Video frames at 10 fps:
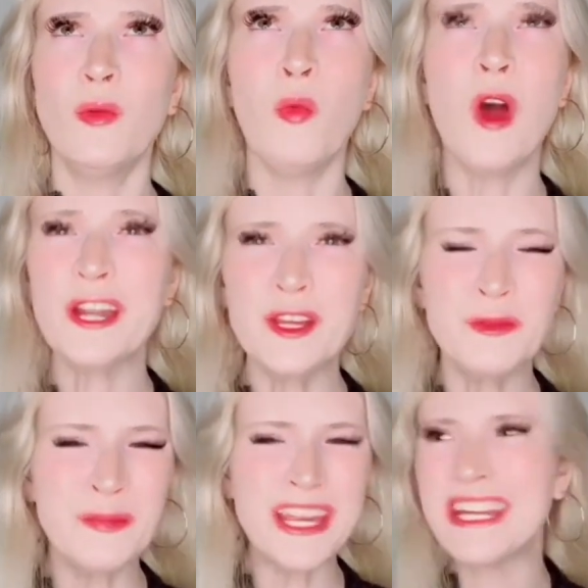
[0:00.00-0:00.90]
What do you
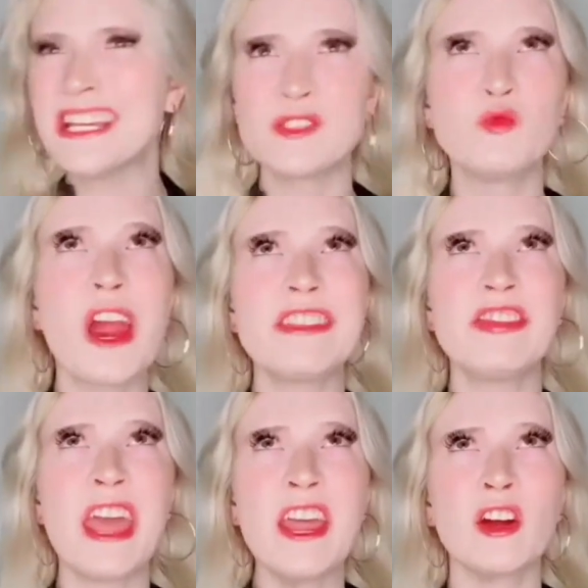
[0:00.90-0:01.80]
mean? He's right
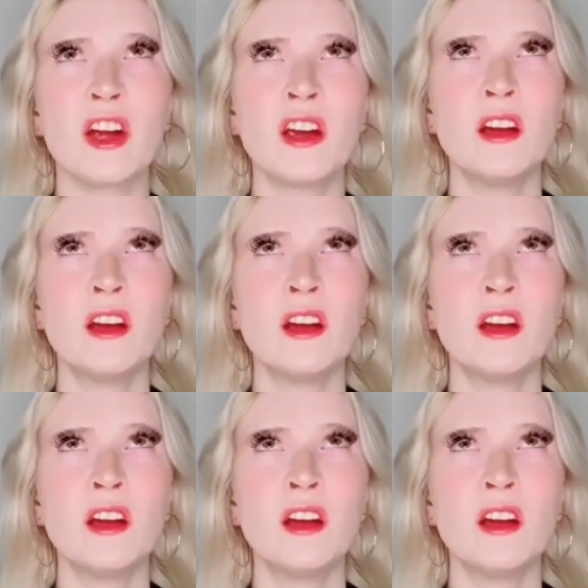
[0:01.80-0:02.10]
there!